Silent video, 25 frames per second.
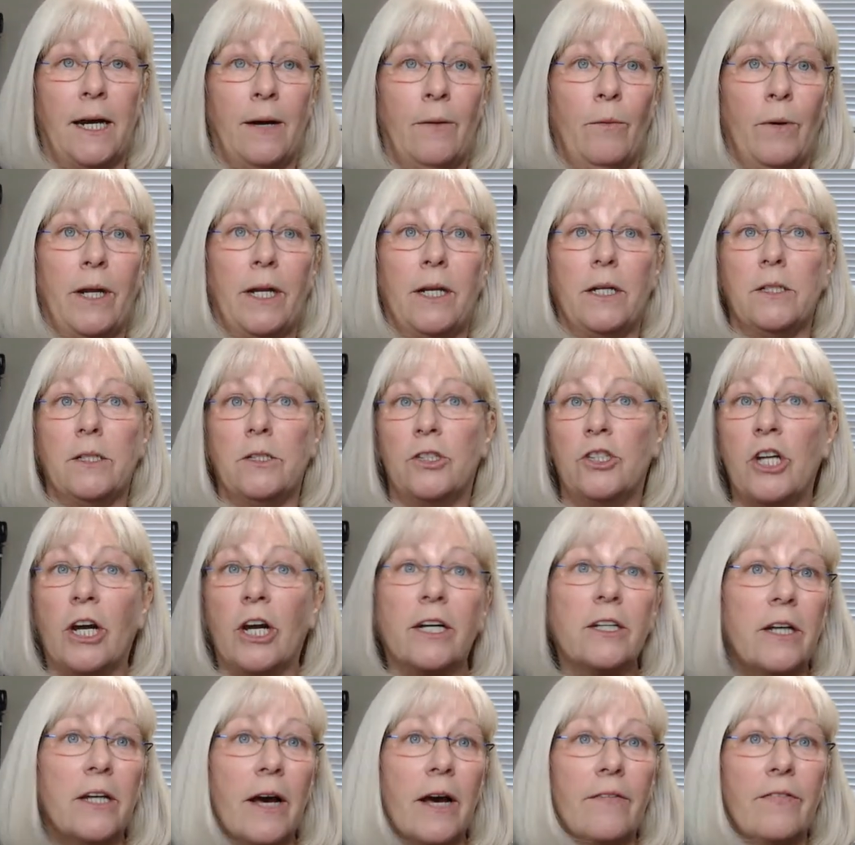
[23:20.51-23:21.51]
I went and
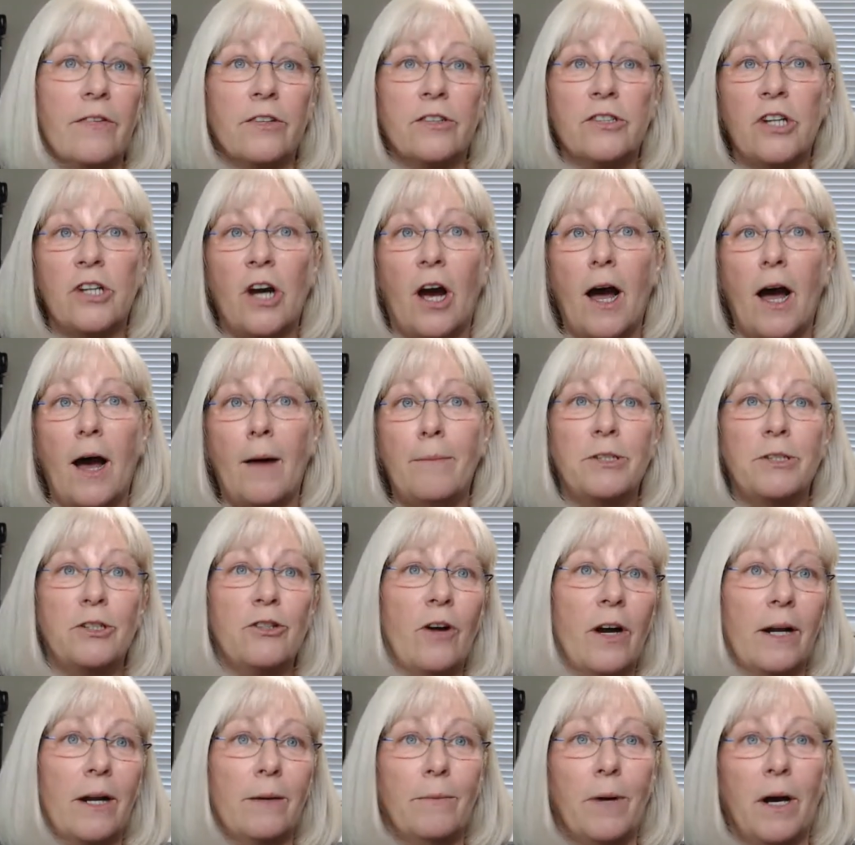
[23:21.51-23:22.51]
checked out the shops,
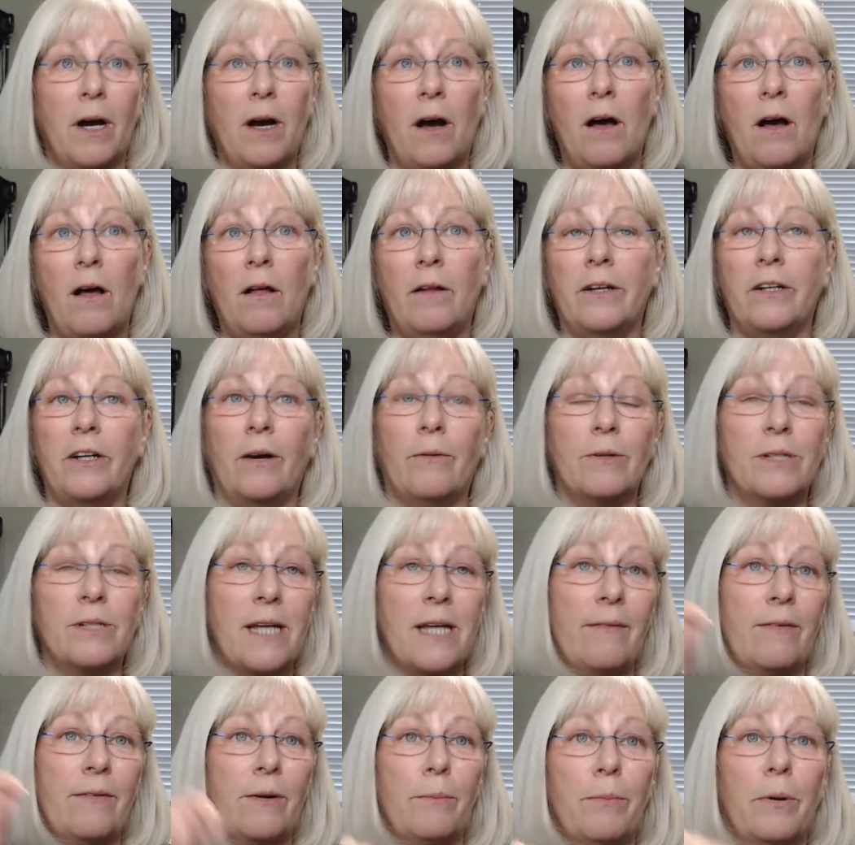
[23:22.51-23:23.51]
tried them all, and I
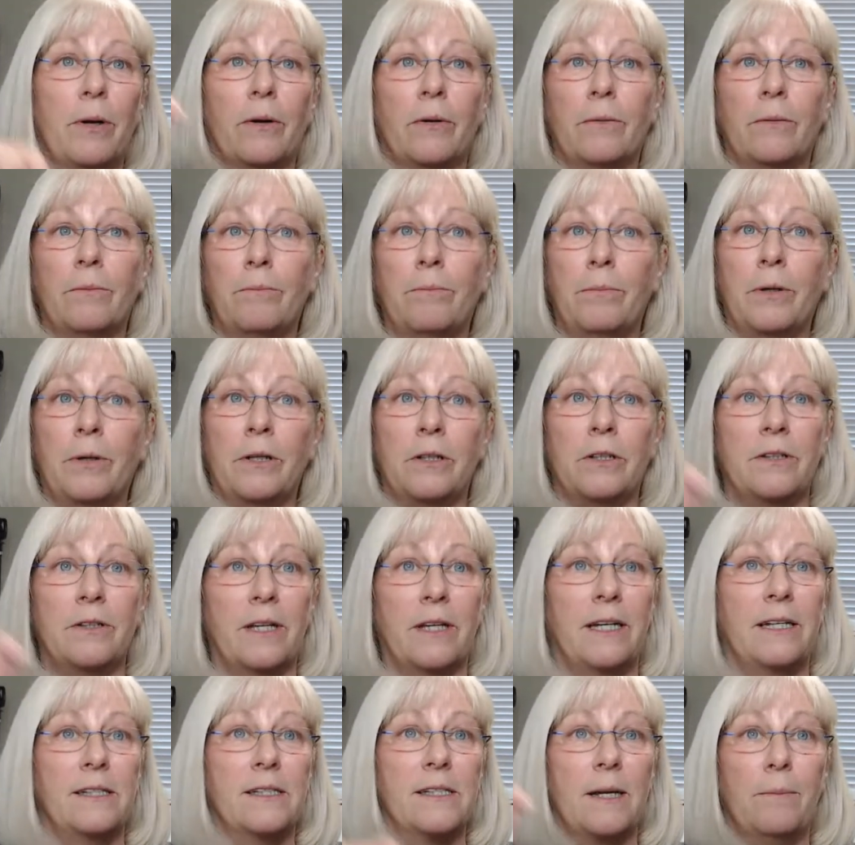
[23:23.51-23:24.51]
was having to put
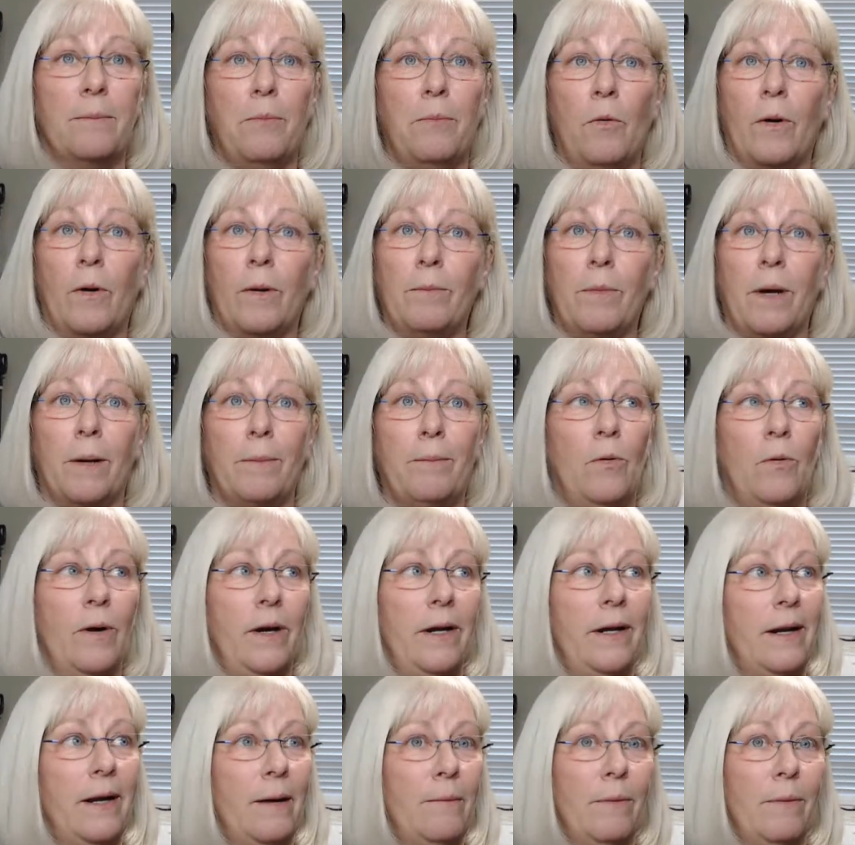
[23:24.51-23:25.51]
things in point by
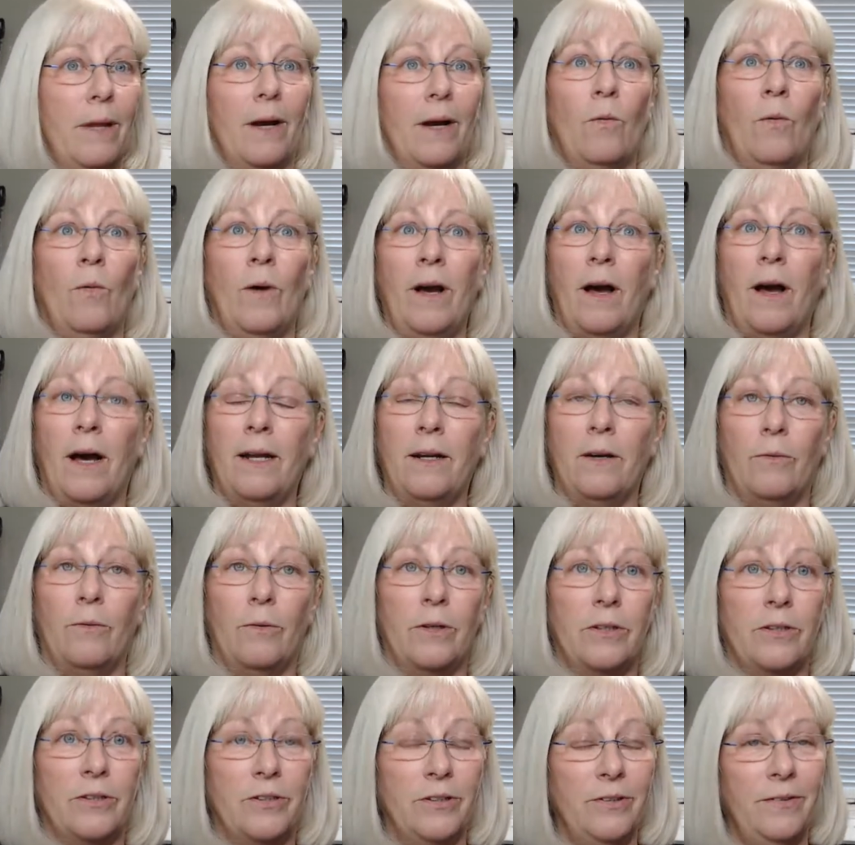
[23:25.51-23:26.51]
point. And I'm like, wow, I don't
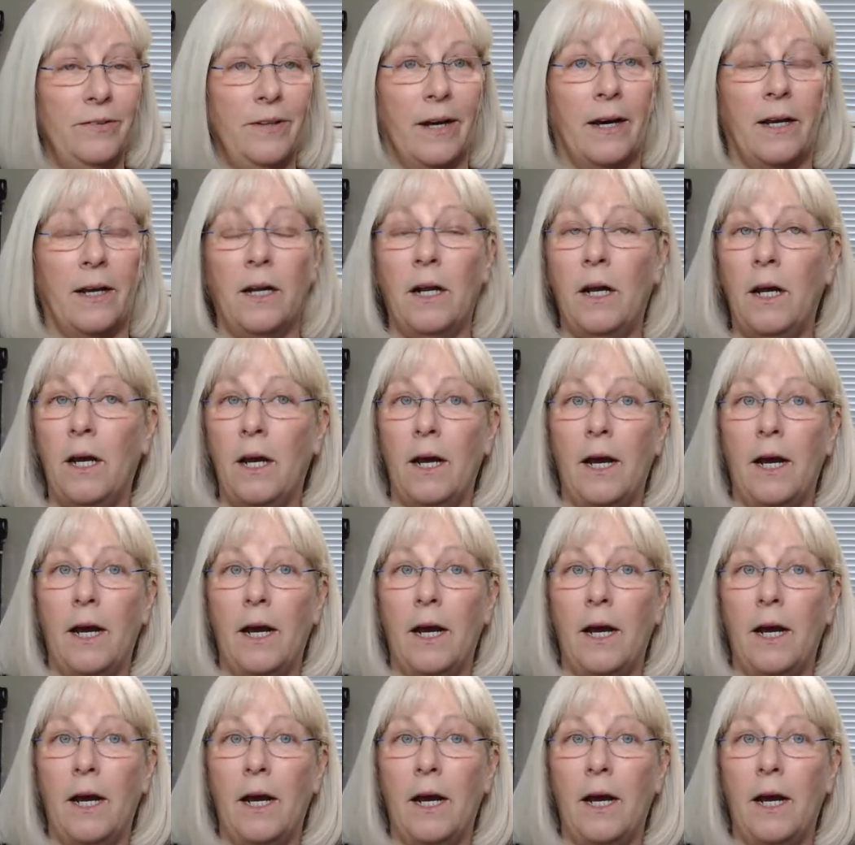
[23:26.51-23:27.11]
want to do that.